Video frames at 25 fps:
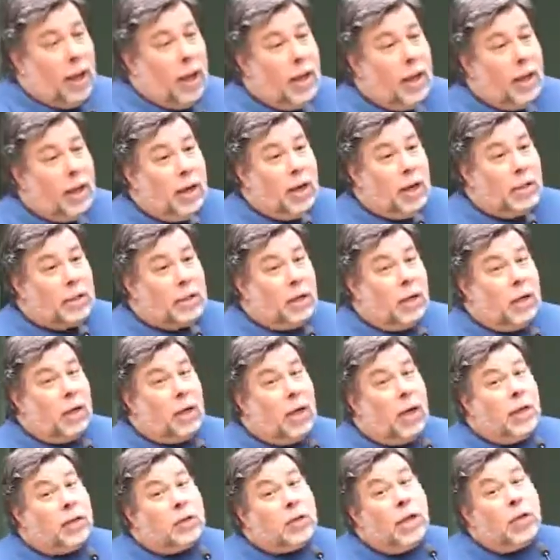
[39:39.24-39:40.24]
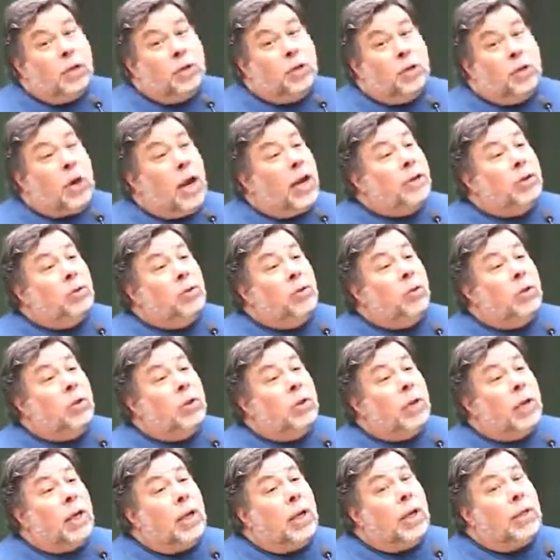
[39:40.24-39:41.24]
And I said, as I, I
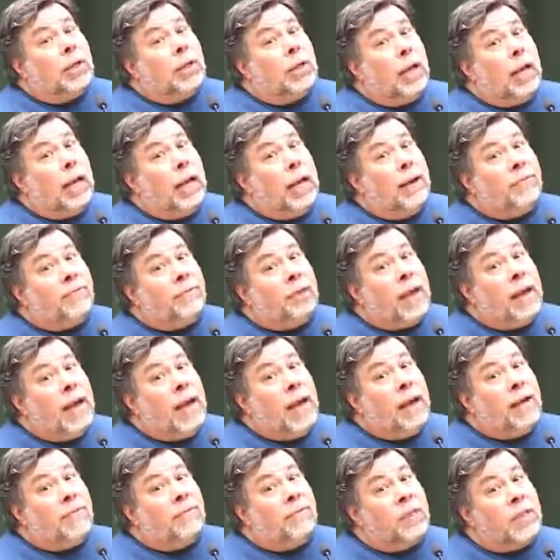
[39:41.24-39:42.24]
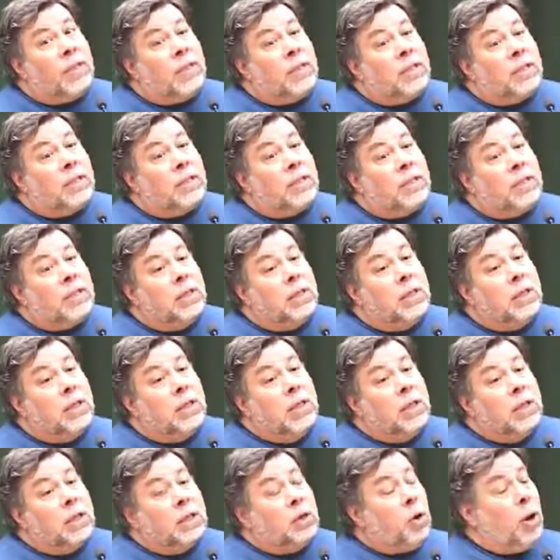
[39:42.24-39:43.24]
drooled, and I said, I have to have this.
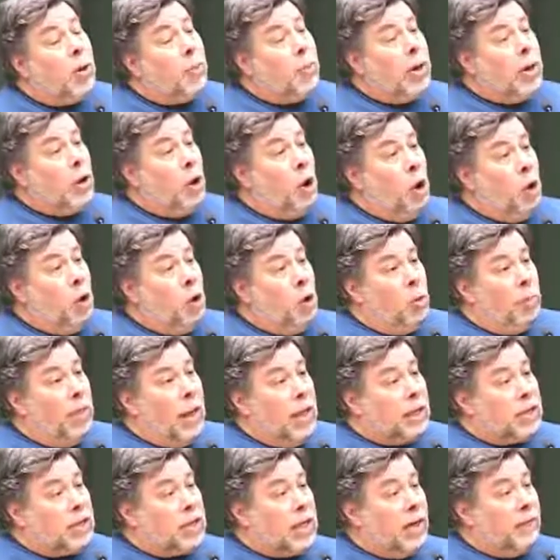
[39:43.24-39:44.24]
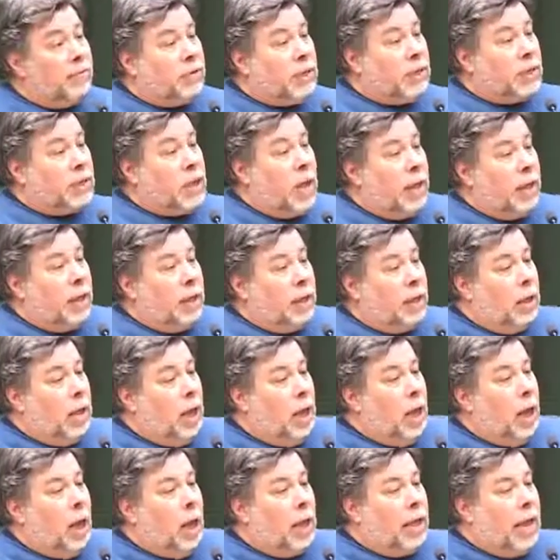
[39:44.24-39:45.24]
So I went home, and instead of designing
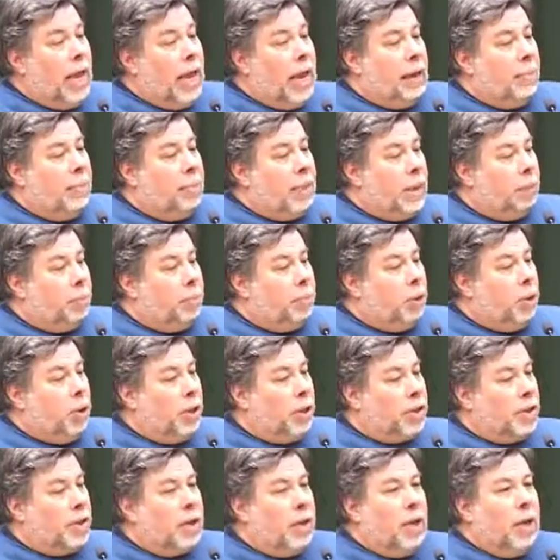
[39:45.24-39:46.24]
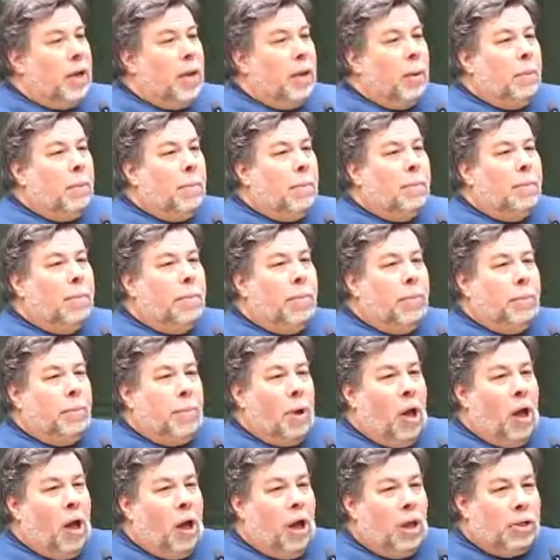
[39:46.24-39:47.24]
a game that put
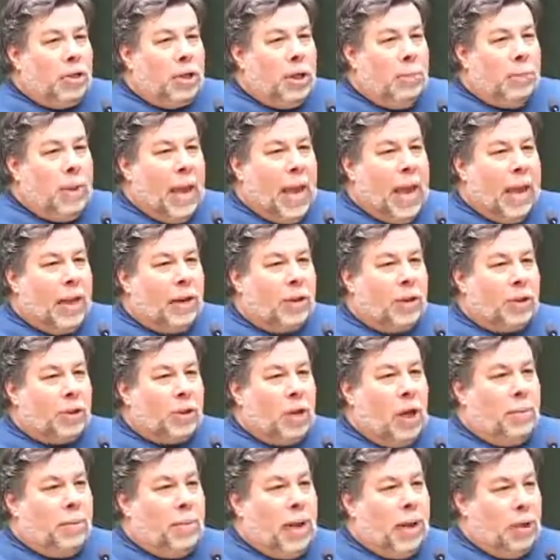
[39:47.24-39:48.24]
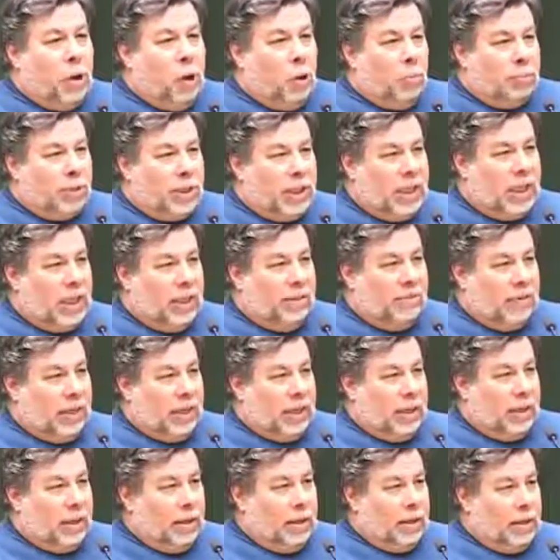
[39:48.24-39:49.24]
balls and paddles on my home
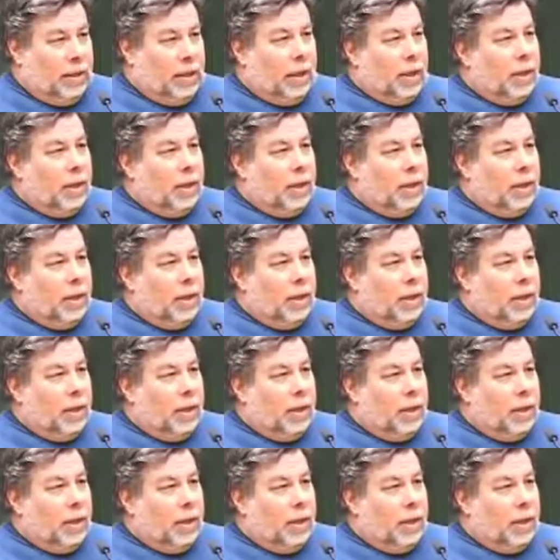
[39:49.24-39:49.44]
TV,